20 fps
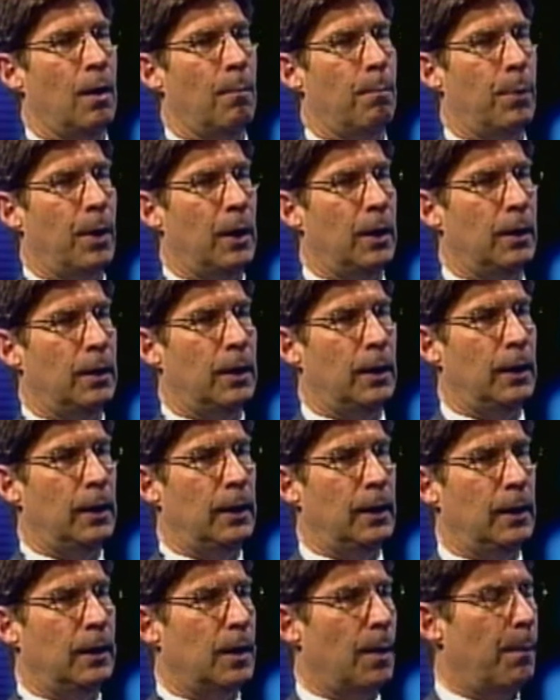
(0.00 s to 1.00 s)
but
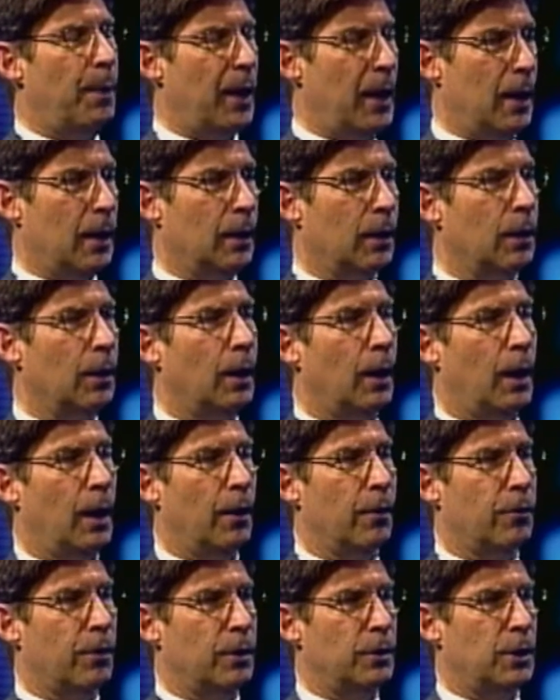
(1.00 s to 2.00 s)
the panel
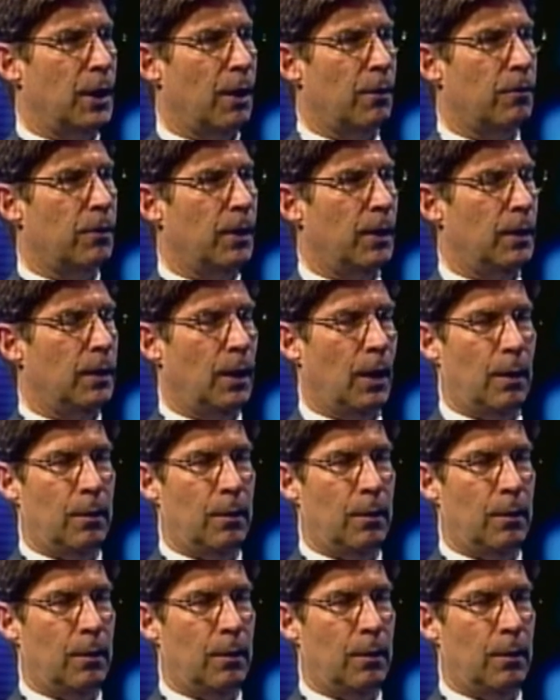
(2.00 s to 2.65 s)
suggested,